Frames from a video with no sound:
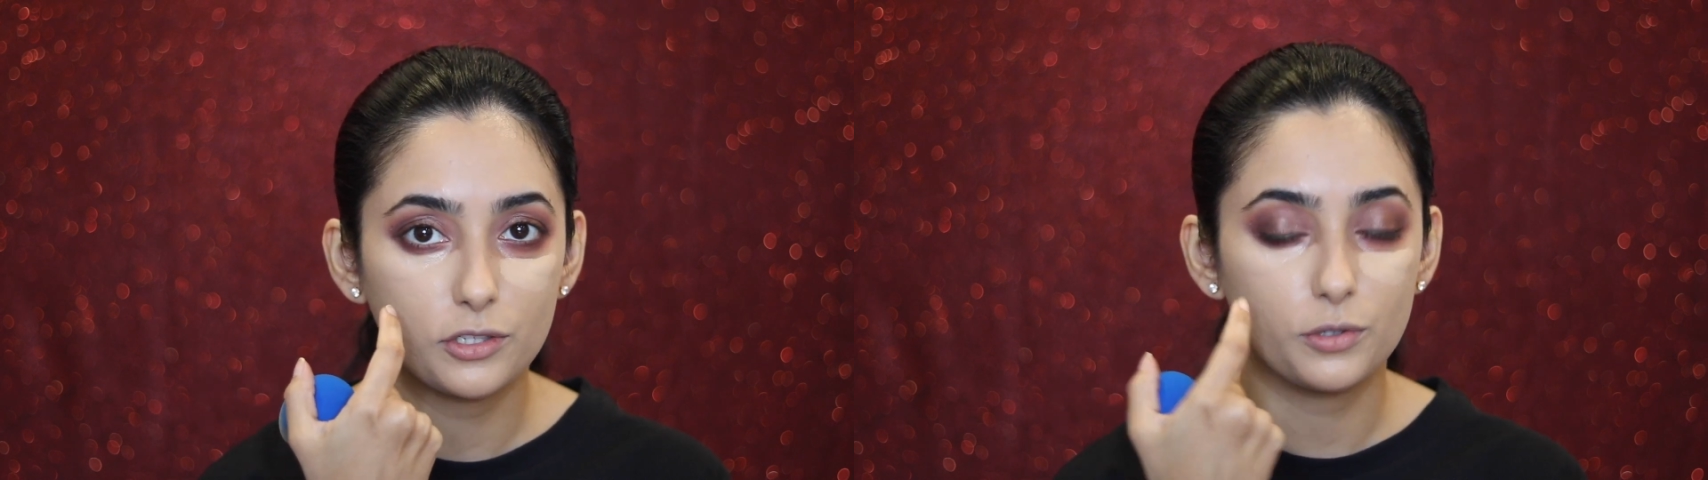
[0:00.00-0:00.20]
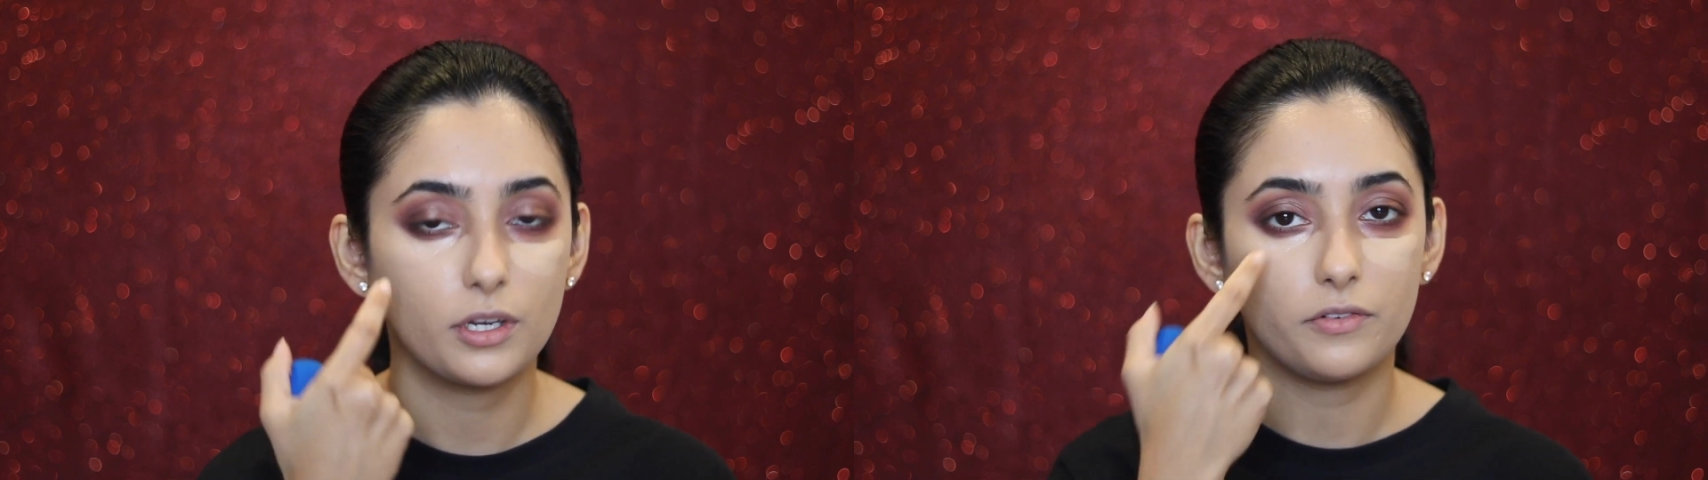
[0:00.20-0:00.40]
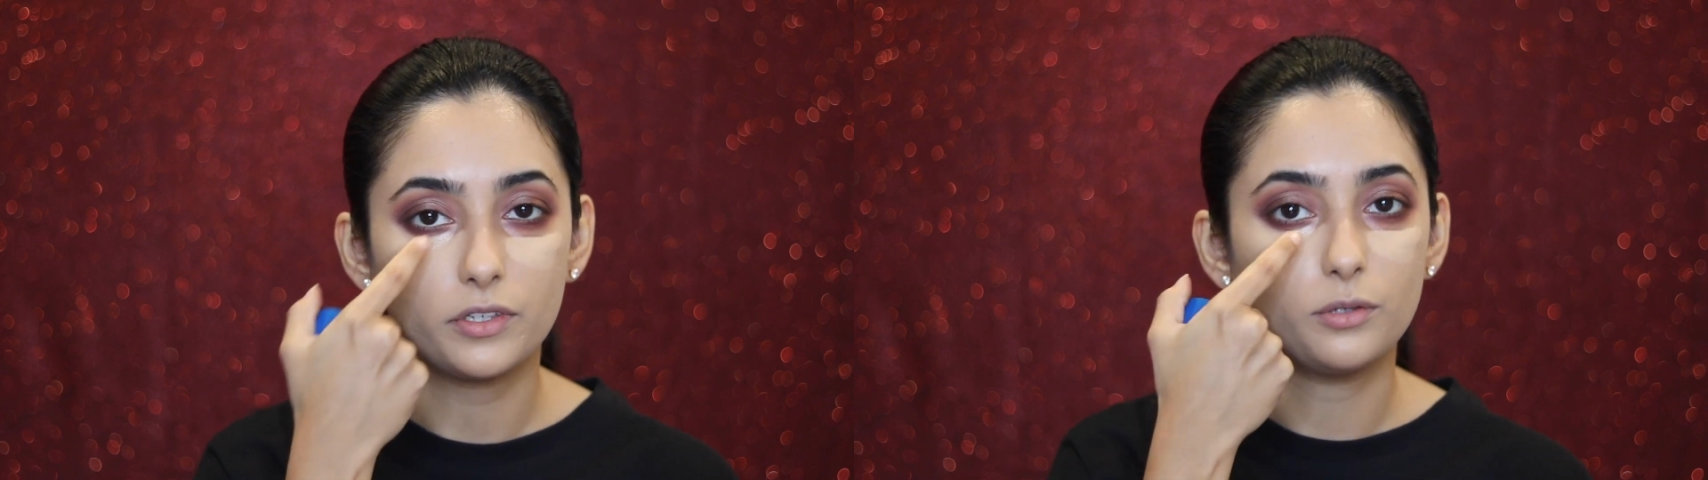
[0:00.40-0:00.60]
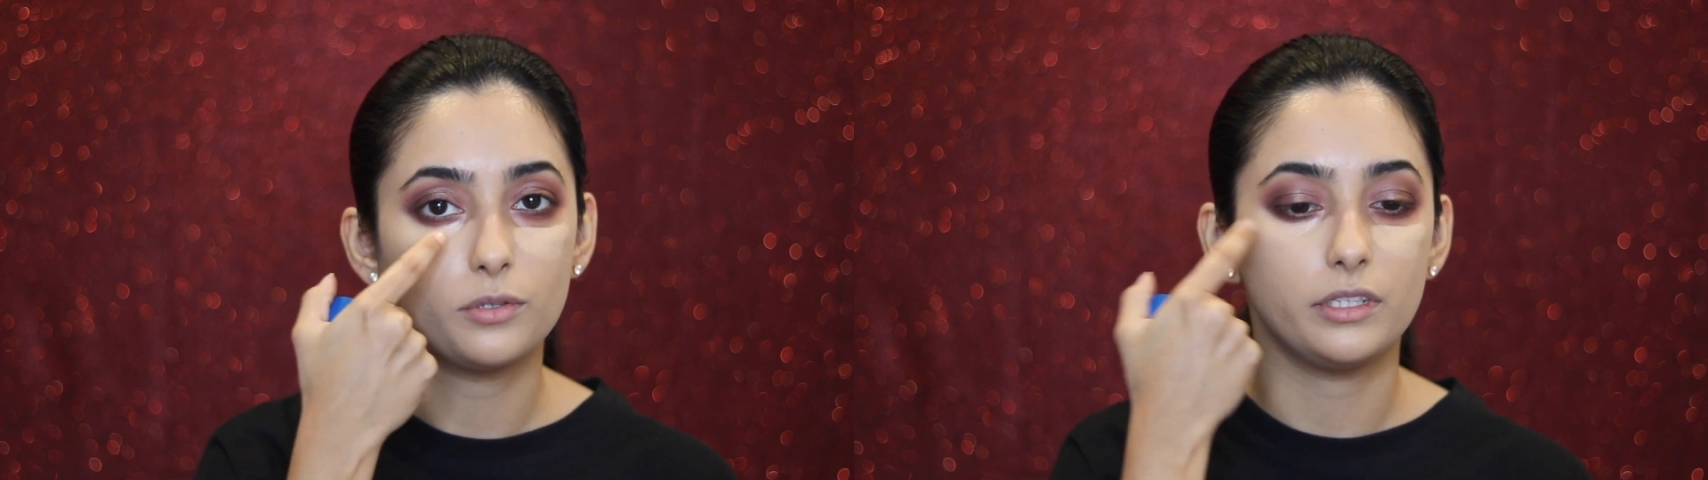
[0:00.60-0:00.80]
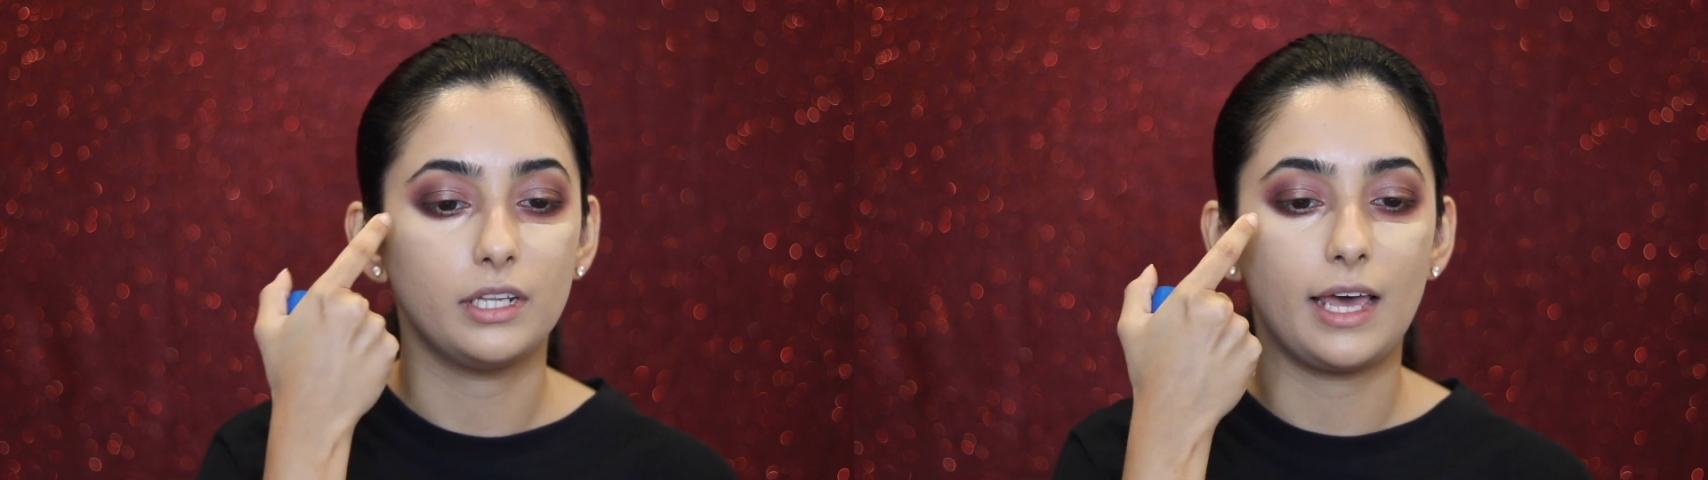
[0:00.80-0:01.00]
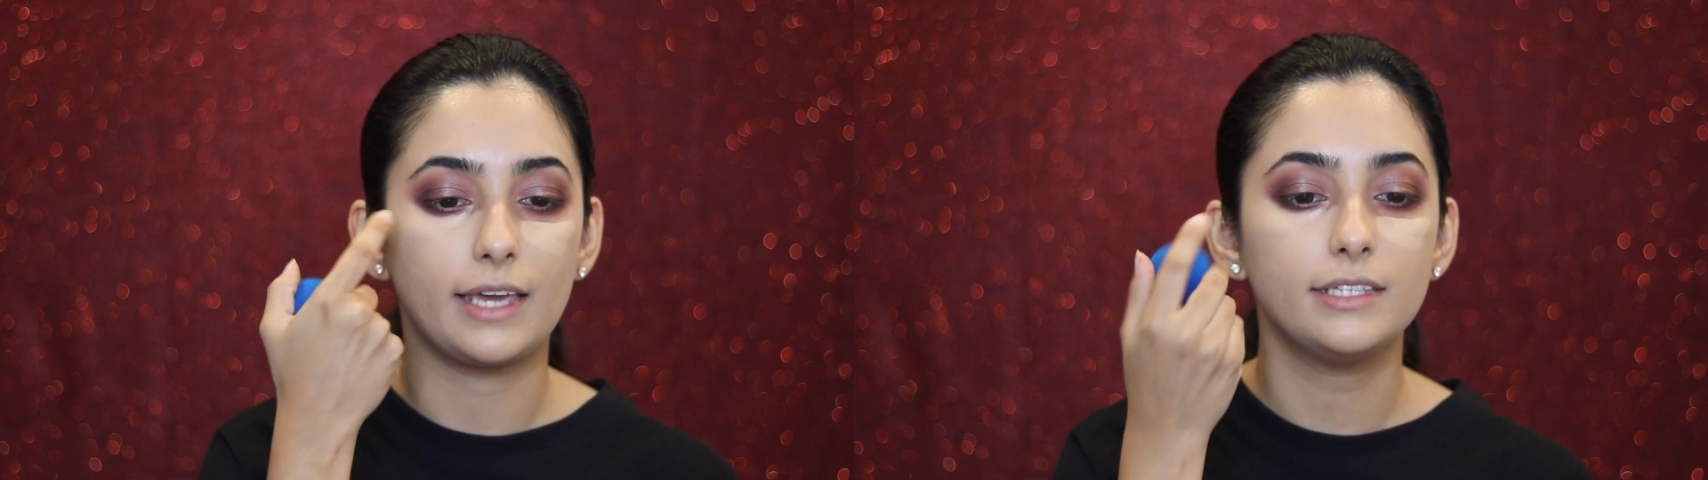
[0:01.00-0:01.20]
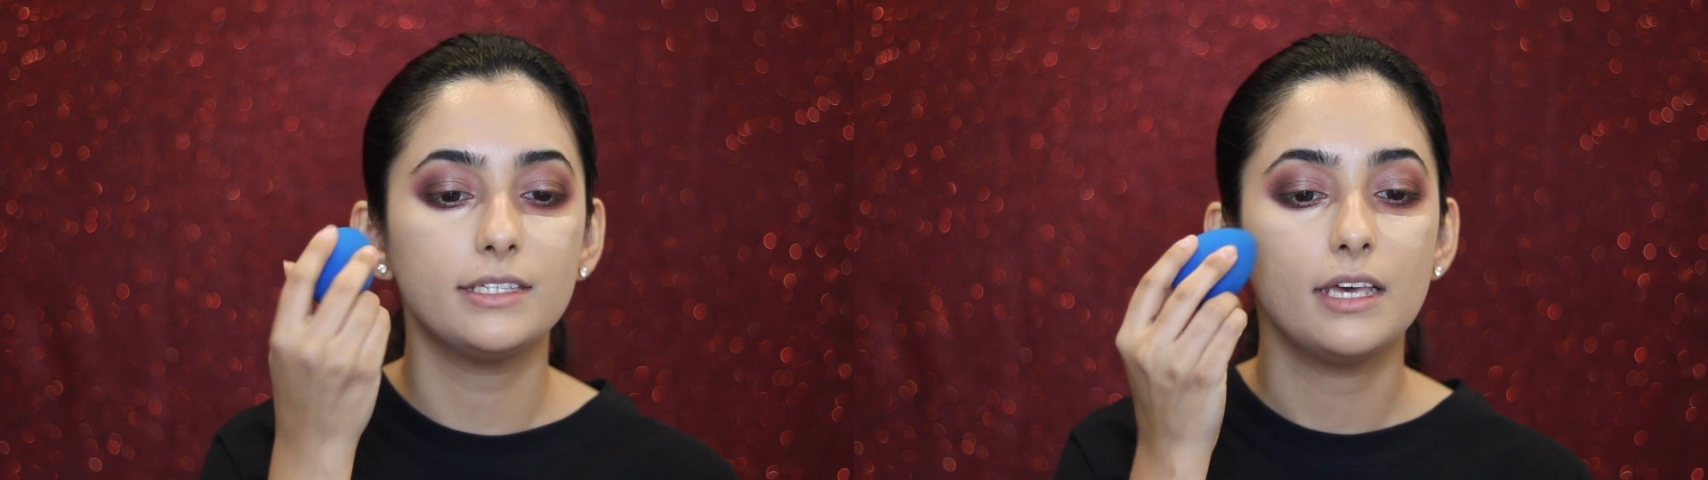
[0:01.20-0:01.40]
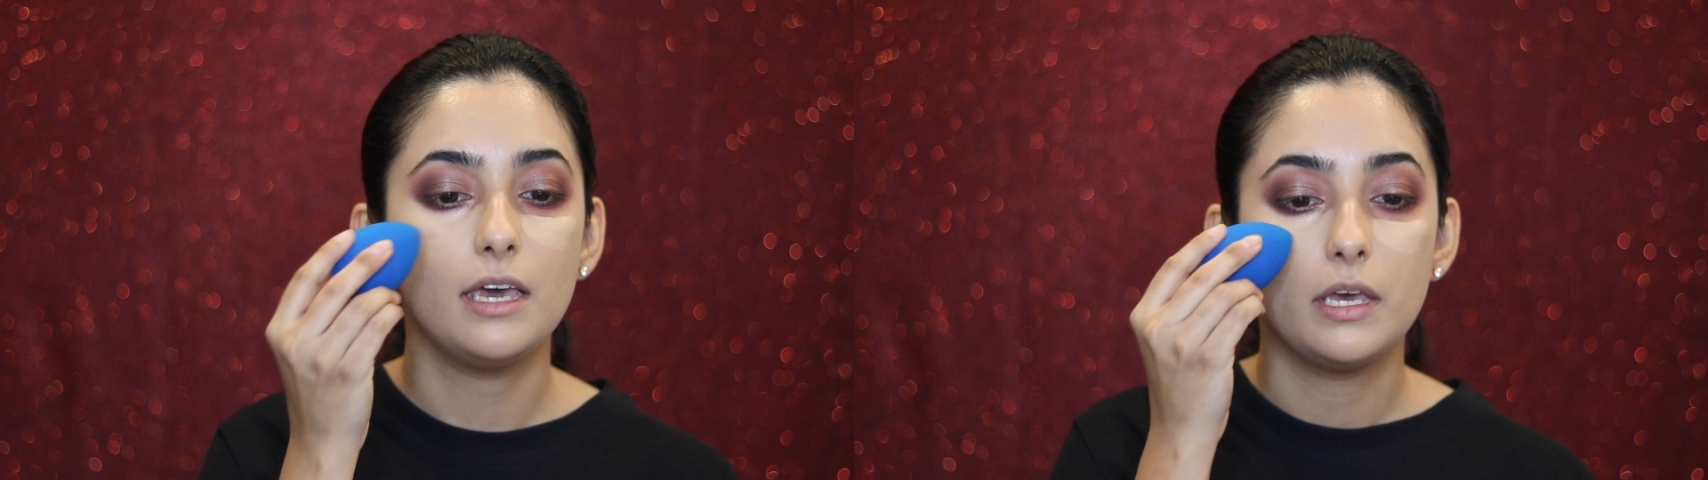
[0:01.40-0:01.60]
to cover those lines